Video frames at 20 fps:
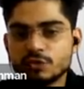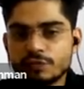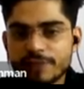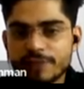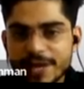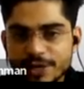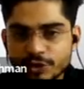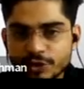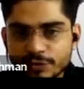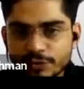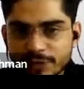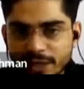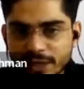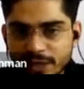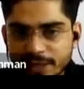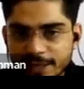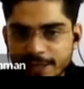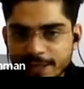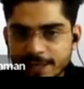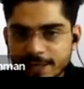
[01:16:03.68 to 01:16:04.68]
So when you
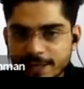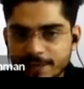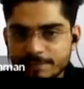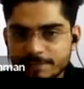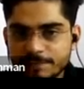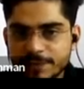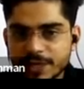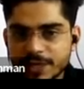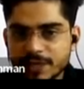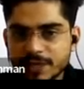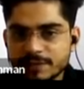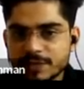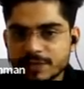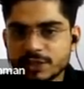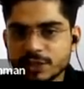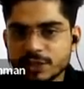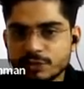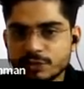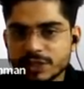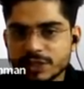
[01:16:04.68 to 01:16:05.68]
will compare
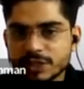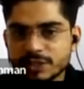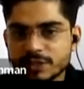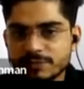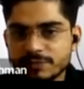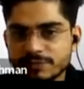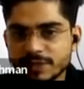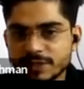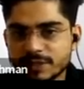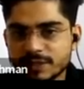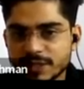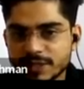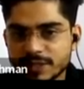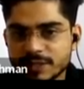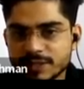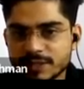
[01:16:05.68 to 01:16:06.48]
this equation with